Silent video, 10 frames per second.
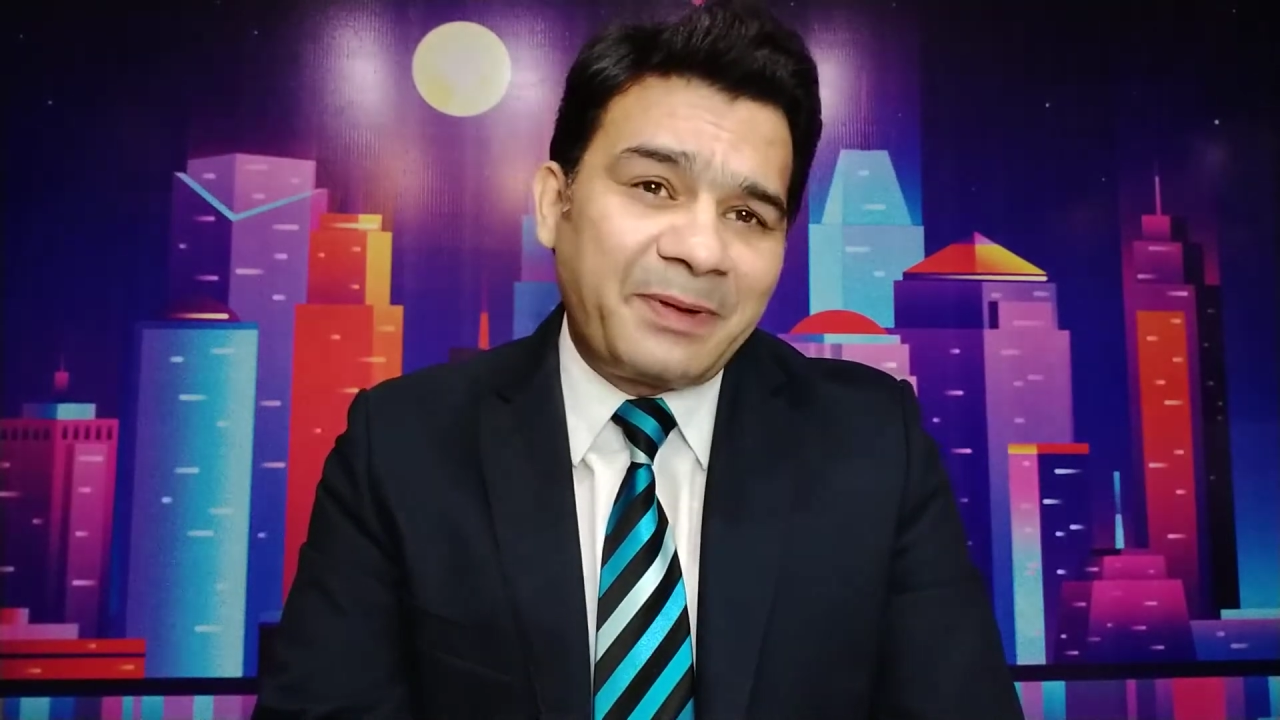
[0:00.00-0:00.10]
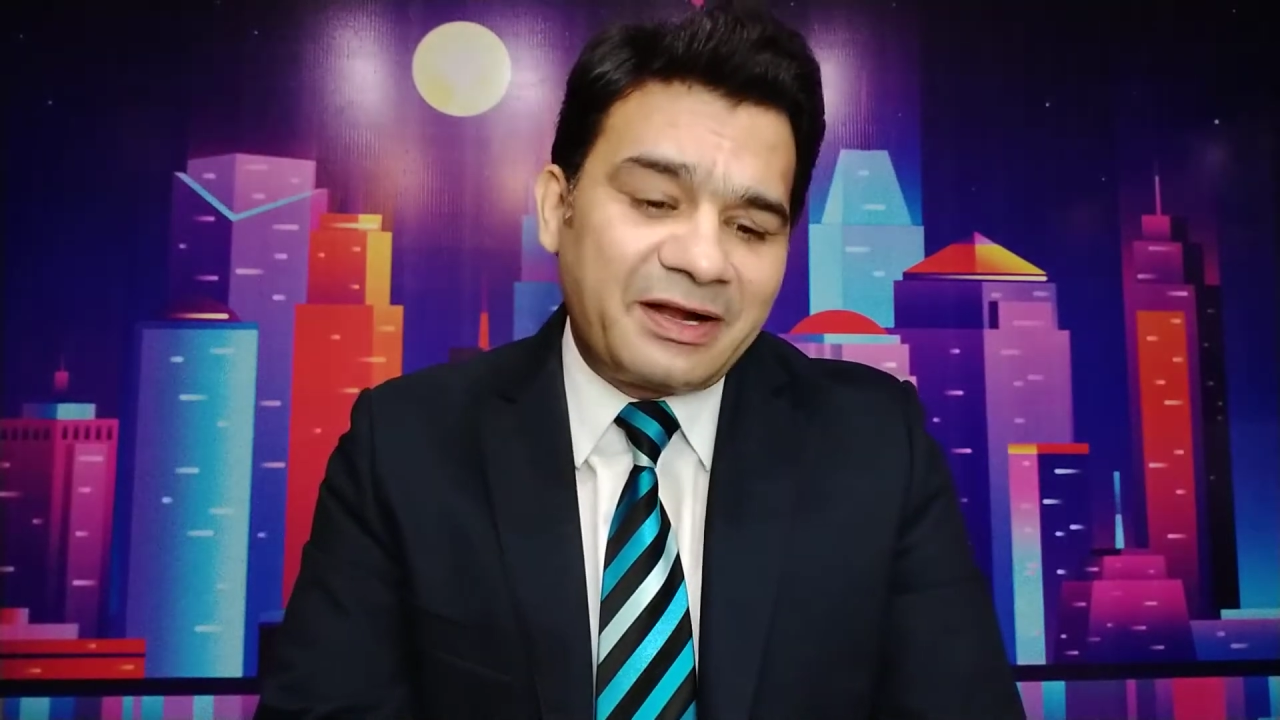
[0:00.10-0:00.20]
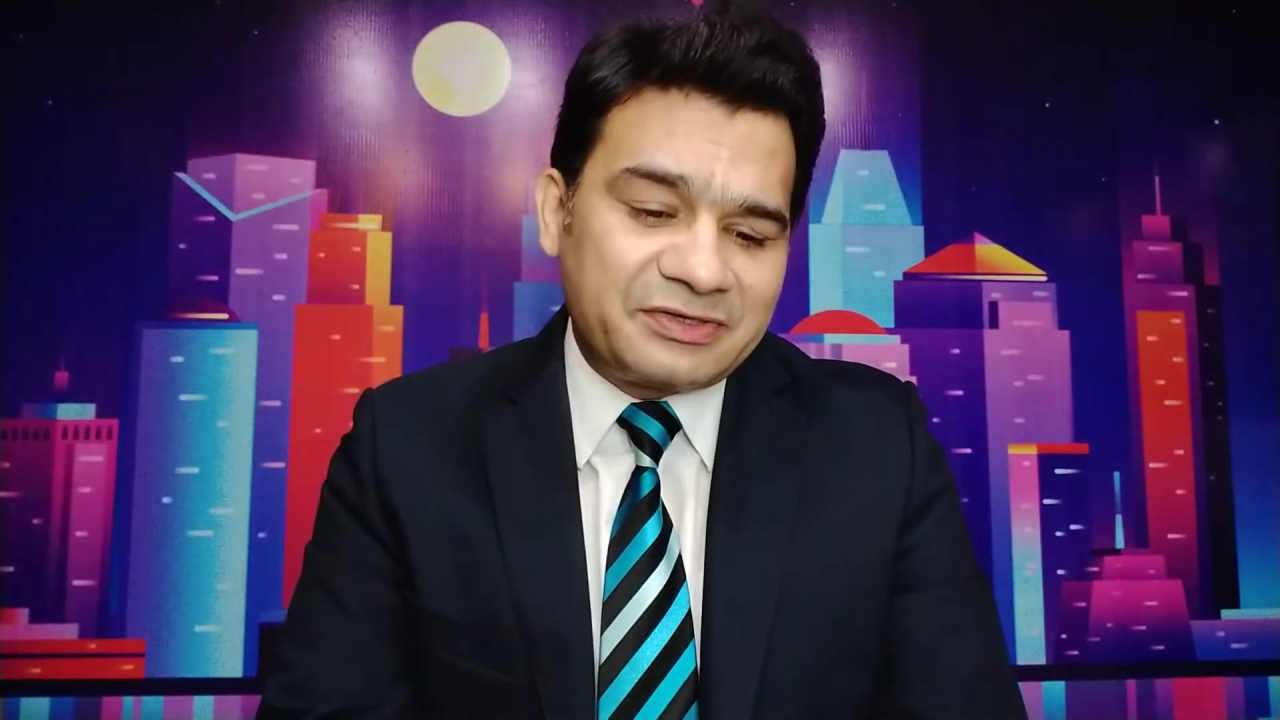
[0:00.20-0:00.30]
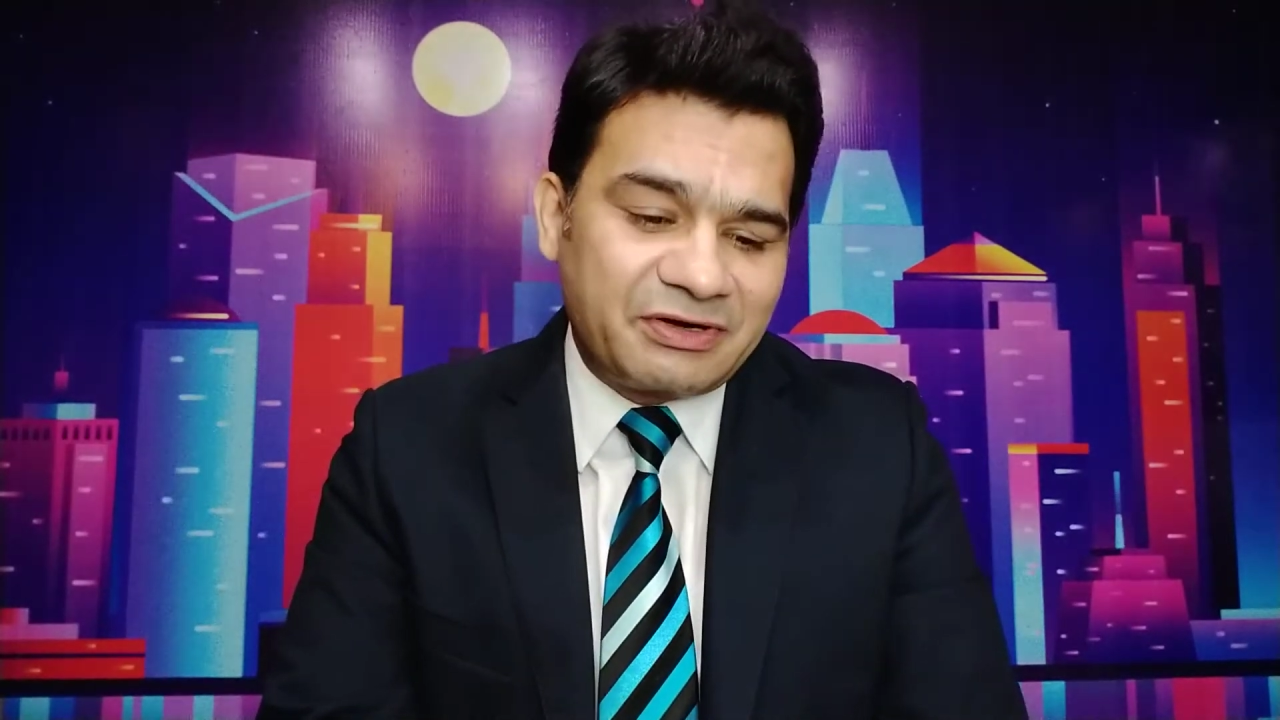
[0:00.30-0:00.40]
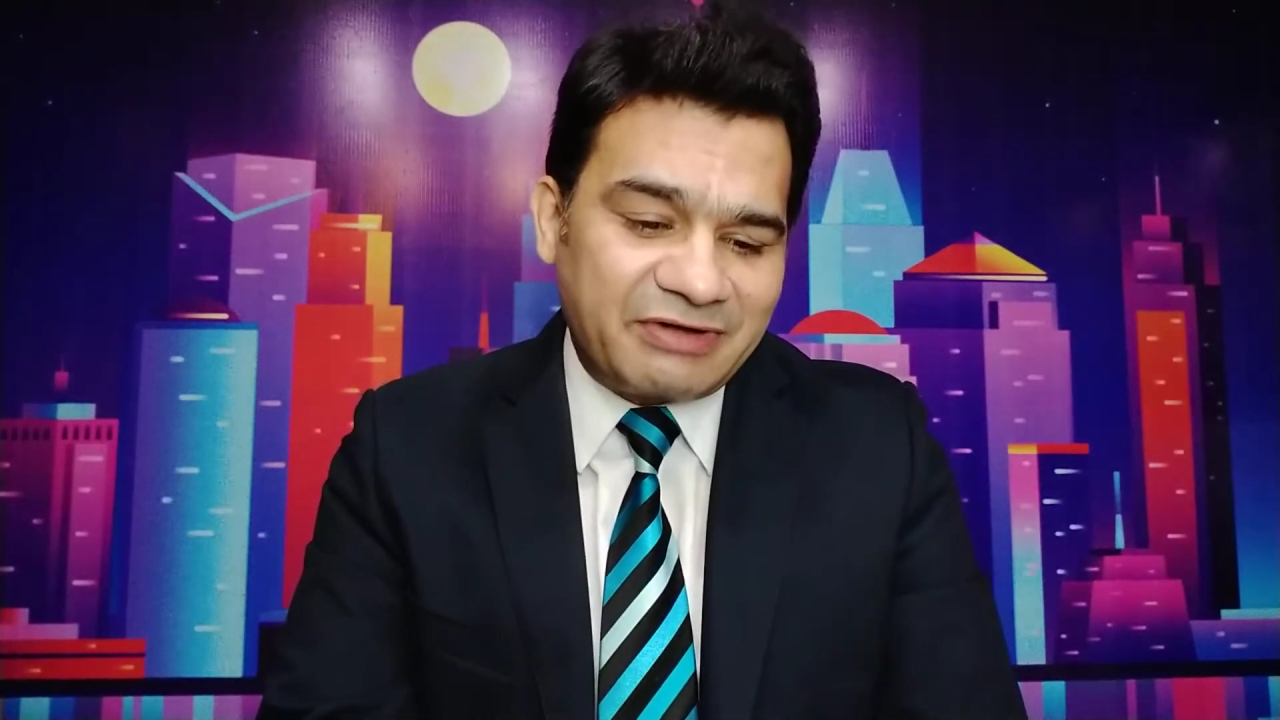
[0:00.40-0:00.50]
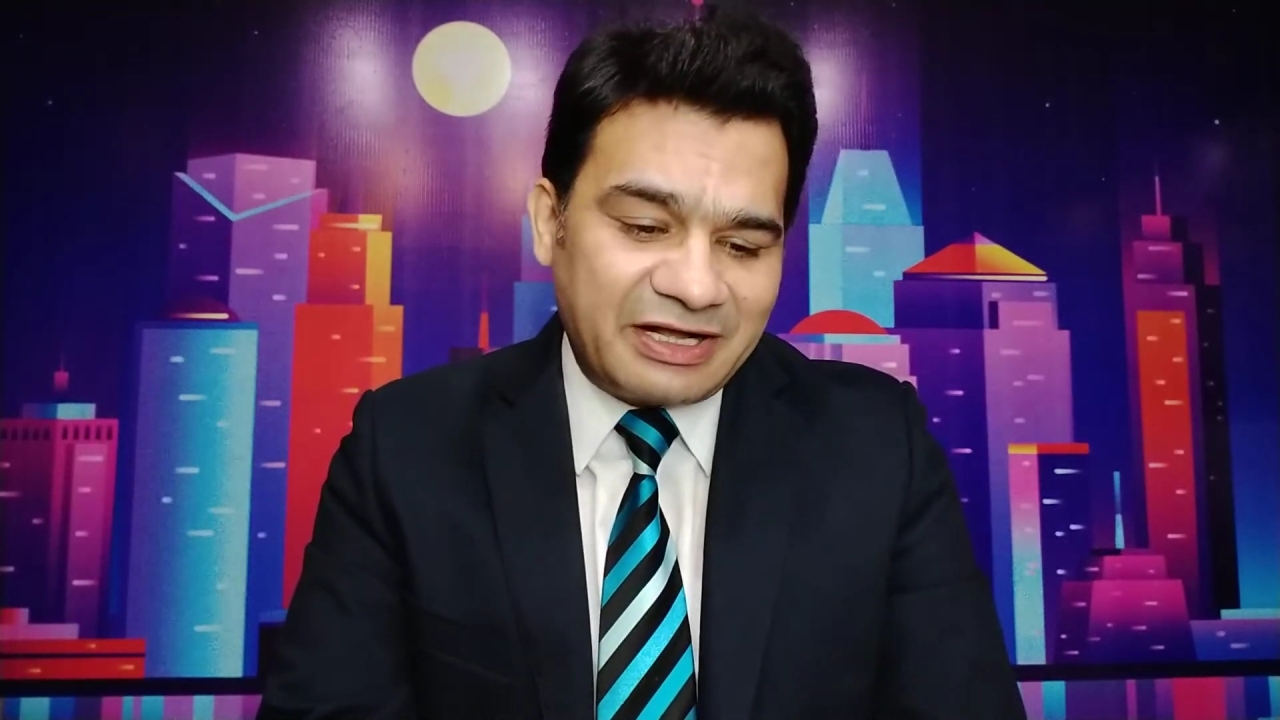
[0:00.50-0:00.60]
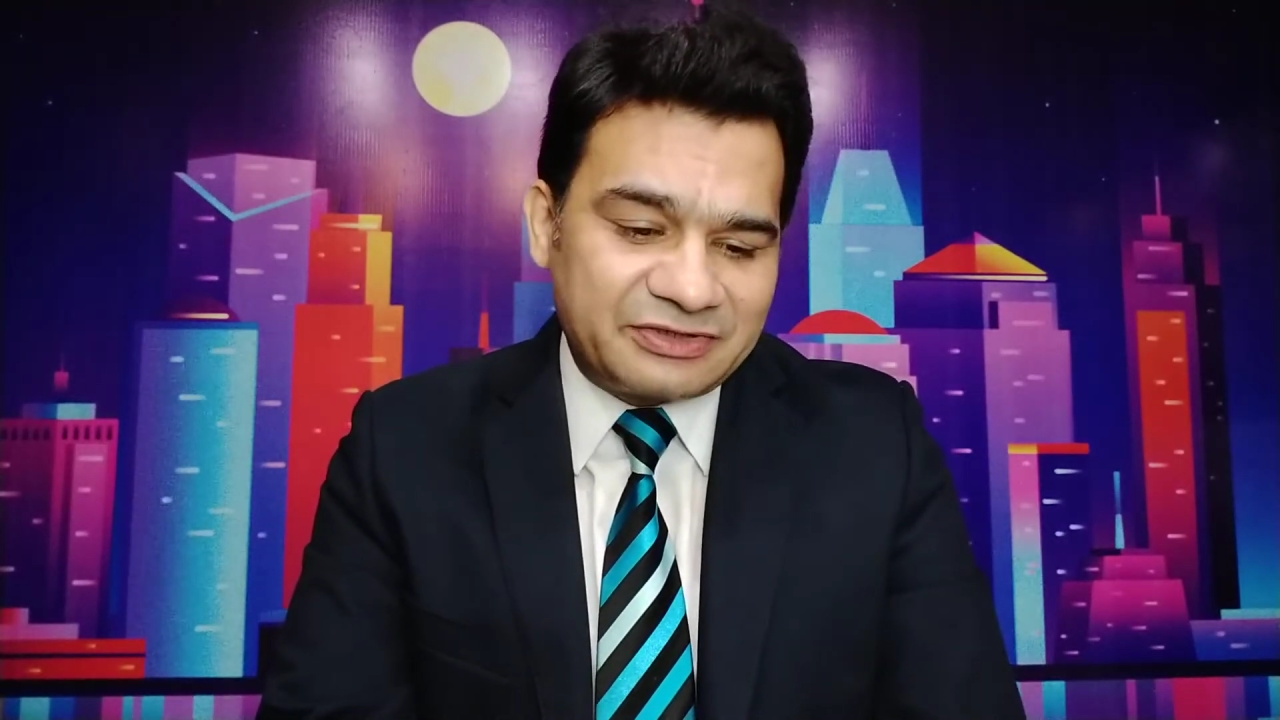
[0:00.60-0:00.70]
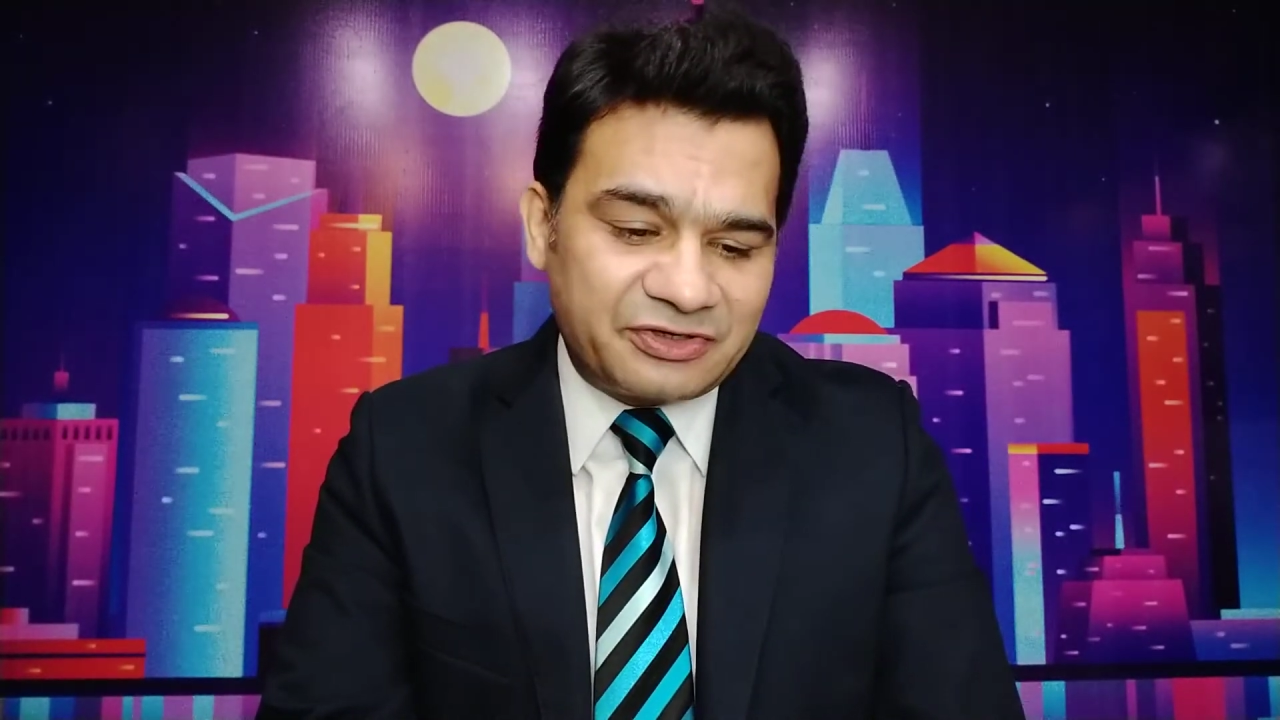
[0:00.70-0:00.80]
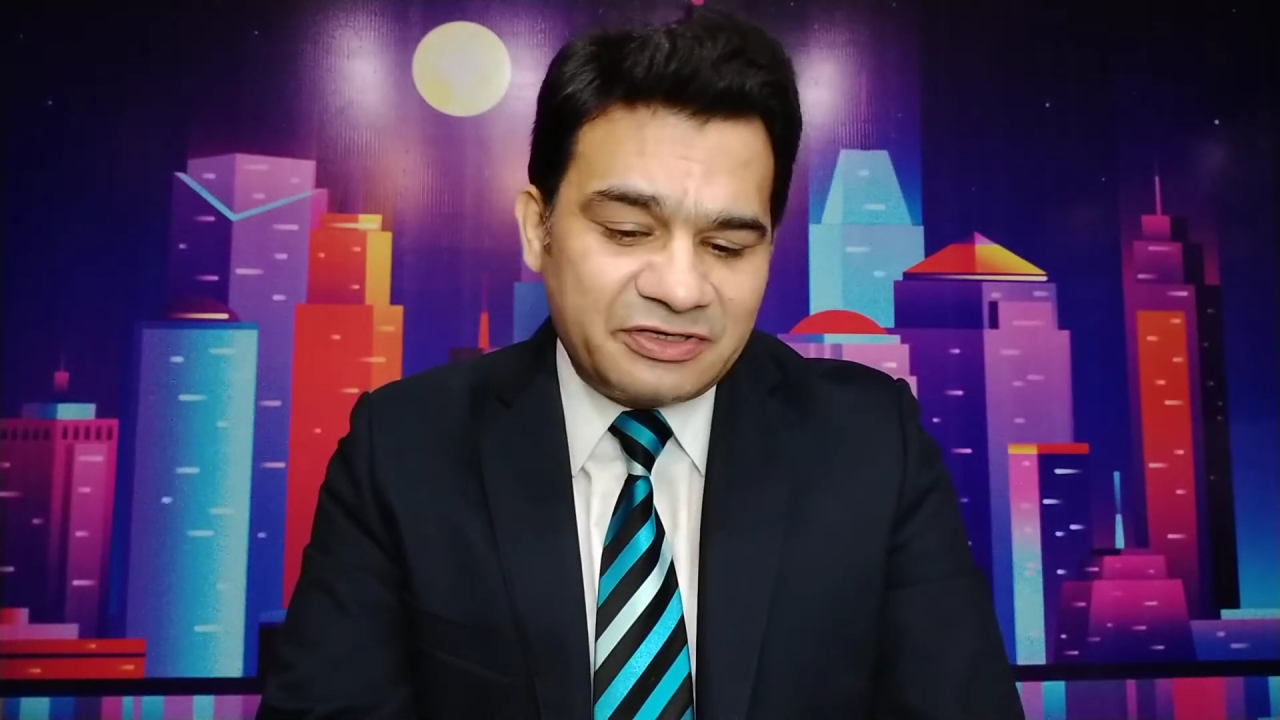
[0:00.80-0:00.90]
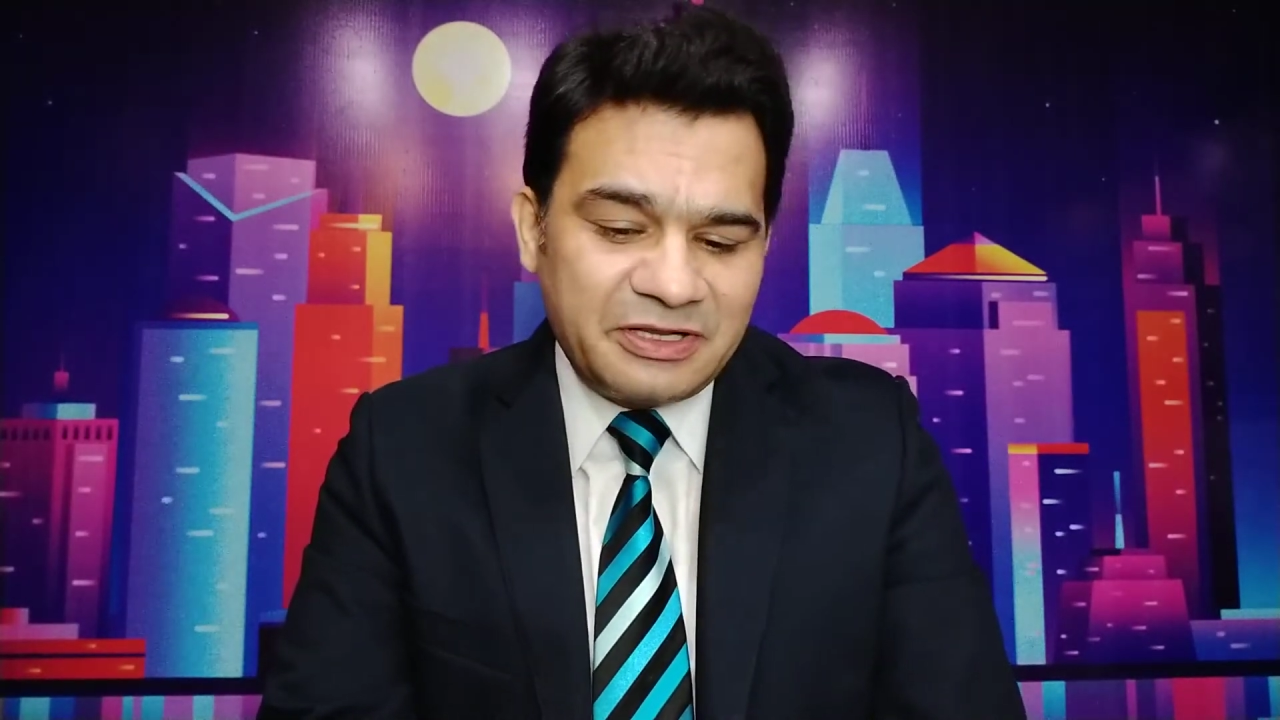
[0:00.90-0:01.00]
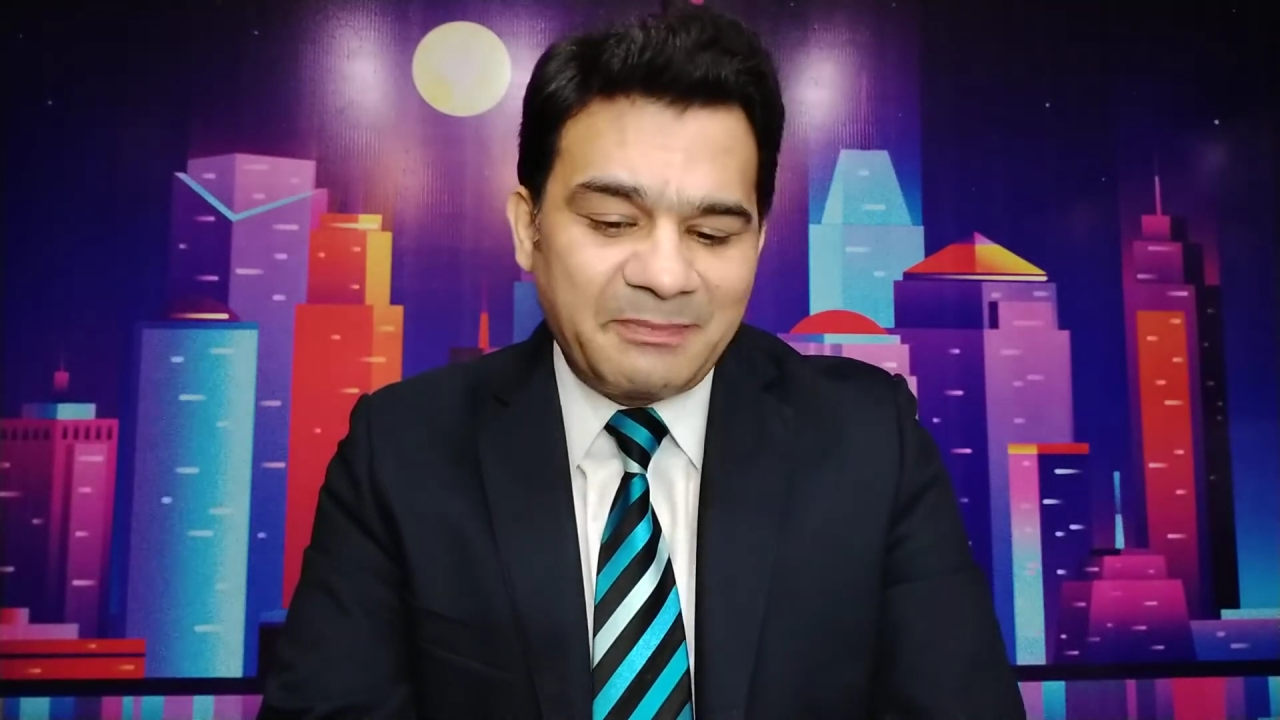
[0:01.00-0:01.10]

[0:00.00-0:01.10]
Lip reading: partner rather